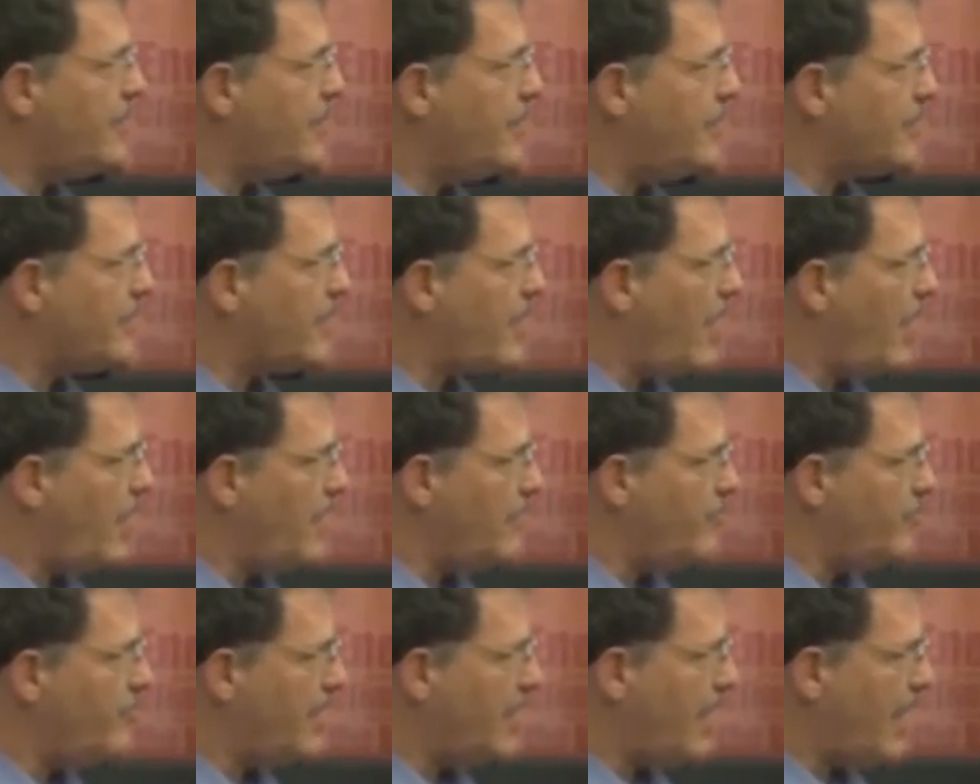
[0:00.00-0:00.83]
it kind
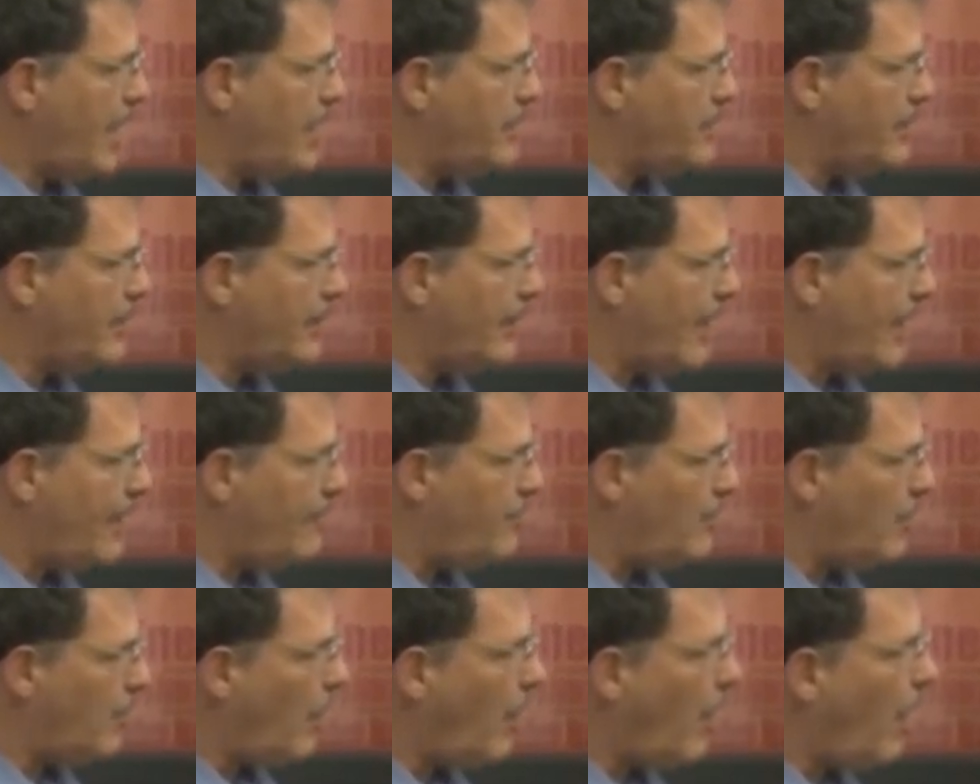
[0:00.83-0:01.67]
of began to
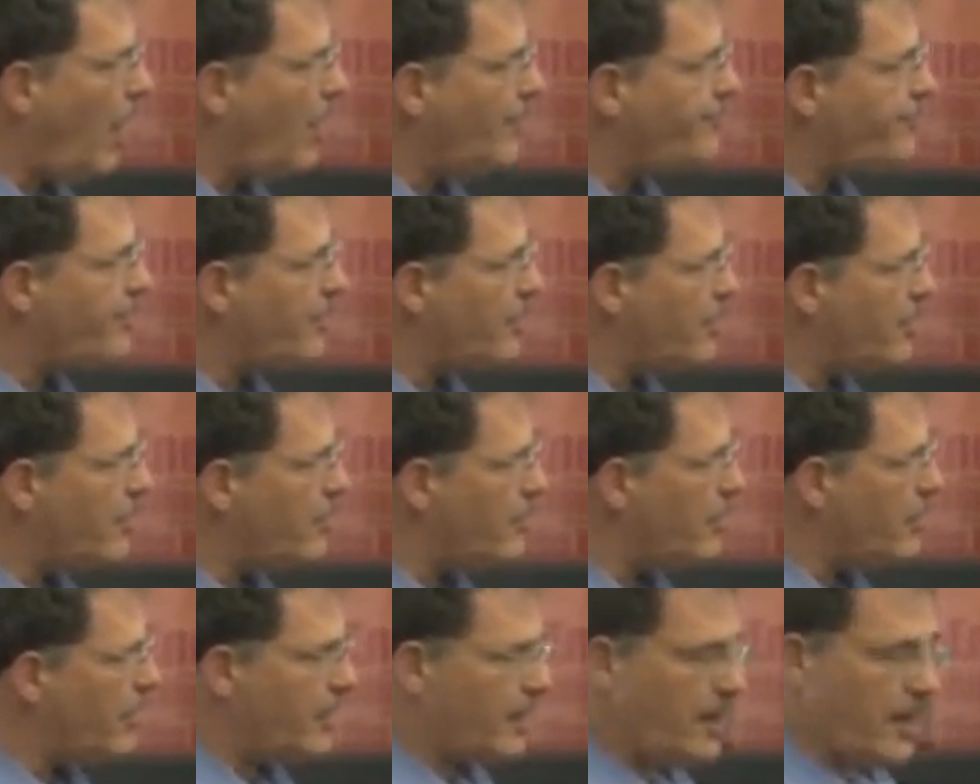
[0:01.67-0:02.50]
level off in the
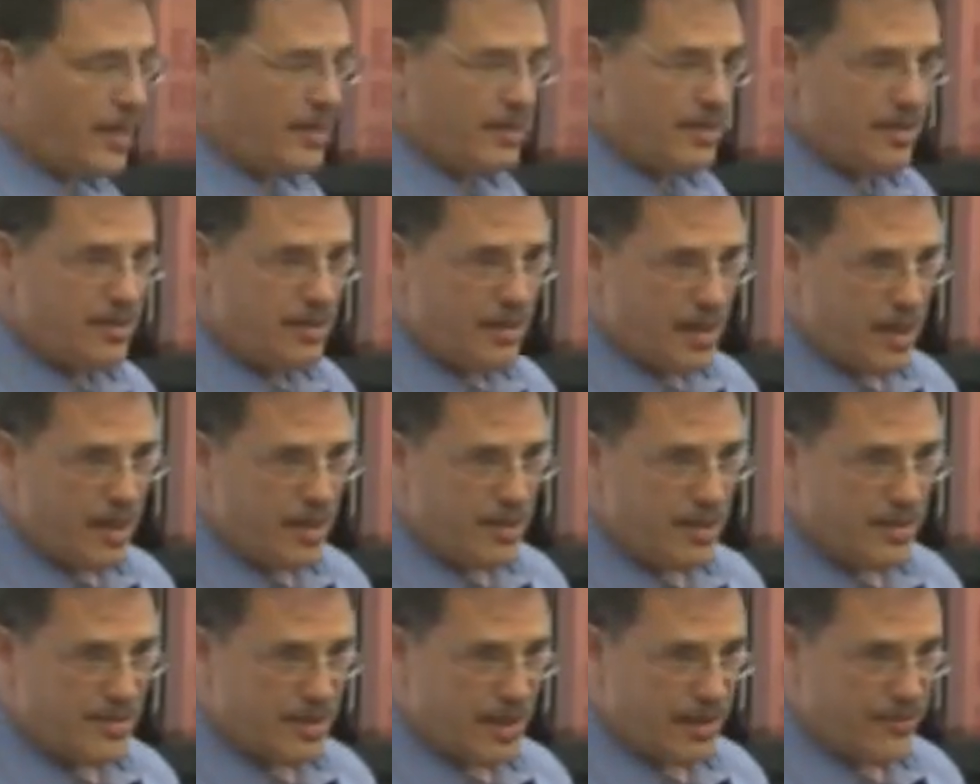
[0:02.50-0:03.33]
early
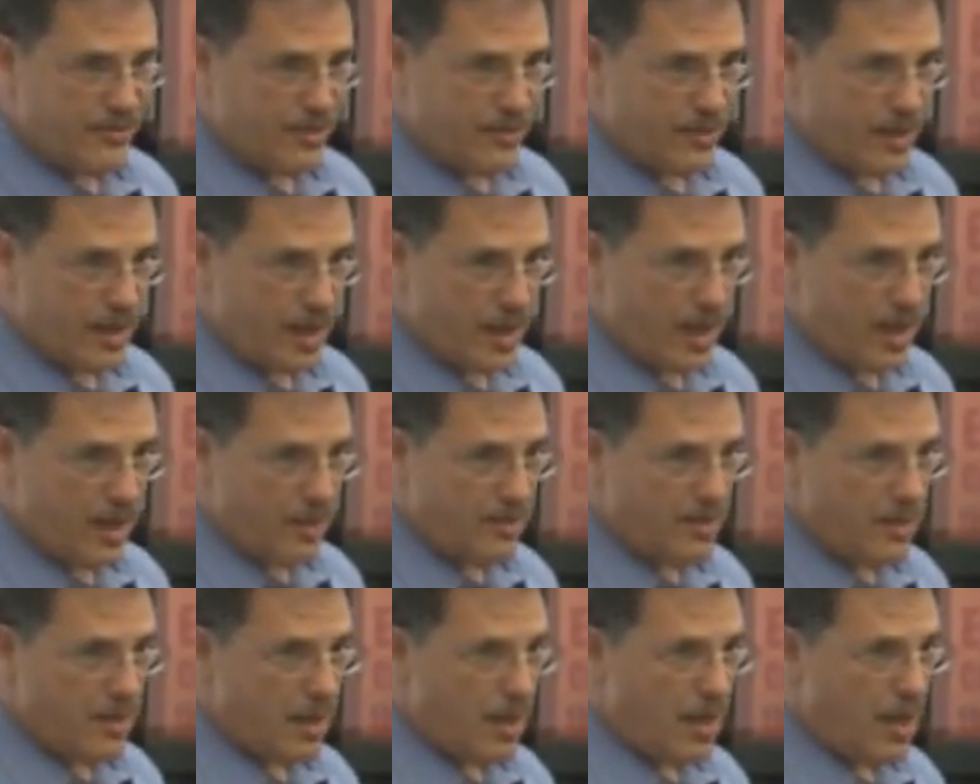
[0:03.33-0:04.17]
1990s after the
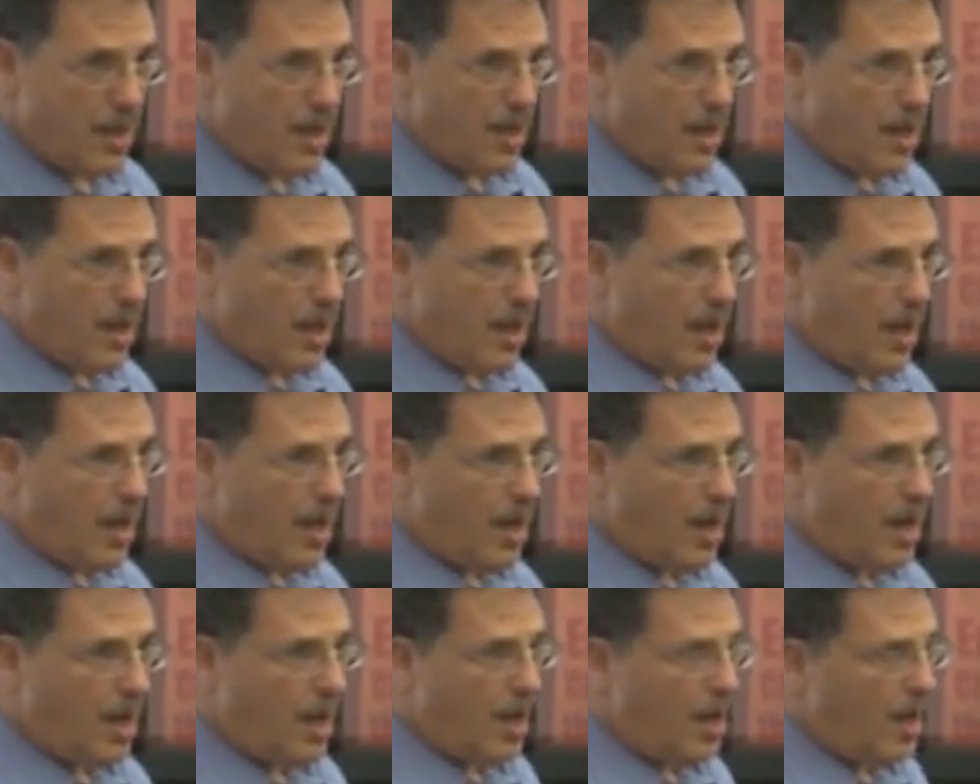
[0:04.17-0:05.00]
end uh,